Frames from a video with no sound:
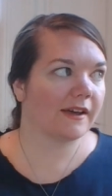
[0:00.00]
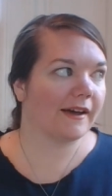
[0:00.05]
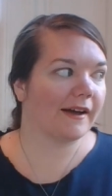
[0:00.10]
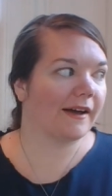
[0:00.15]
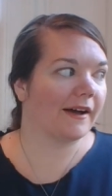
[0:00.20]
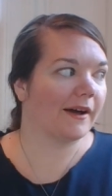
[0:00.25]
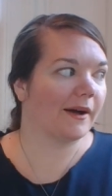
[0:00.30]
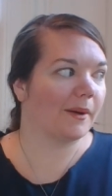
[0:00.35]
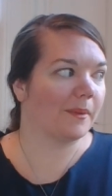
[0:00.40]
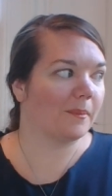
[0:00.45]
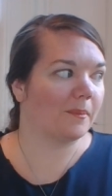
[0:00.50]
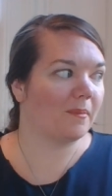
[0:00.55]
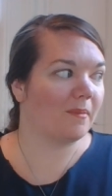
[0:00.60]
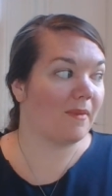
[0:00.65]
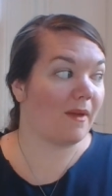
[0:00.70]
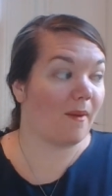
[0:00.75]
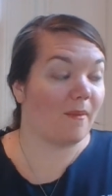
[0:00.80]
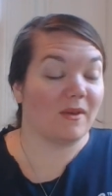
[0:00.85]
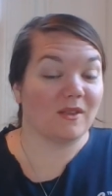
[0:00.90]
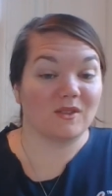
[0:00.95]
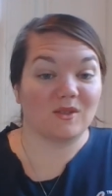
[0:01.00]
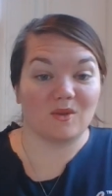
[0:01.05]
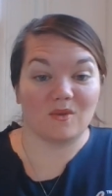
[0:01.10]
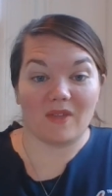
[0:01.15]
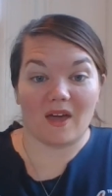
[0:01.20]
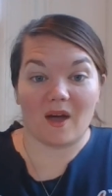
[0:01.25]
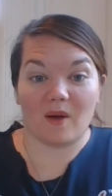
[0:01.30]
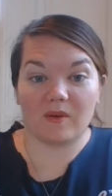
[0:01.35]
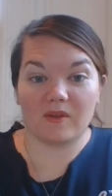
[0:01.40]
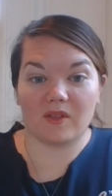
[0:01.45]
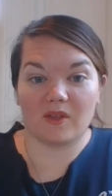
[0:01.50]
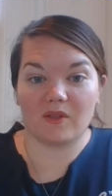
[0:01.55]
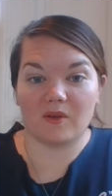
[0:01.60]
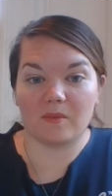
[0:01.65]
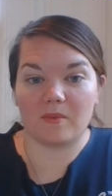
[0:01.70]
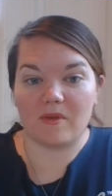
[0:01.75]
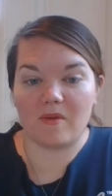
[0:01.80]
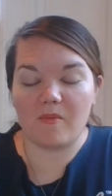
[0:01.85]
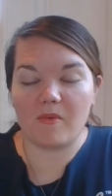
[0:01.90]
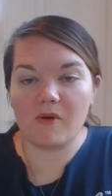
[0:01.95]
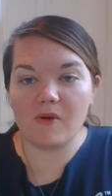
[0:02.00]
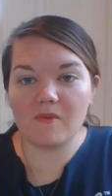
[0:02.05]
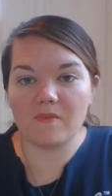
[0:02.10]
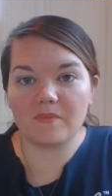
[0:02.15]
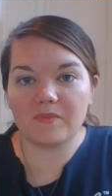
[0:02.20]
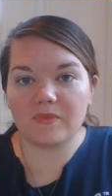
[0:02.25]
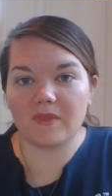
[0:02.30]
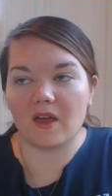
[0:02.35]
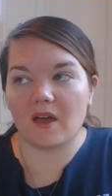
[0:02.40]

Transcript: um, maybe do that with other people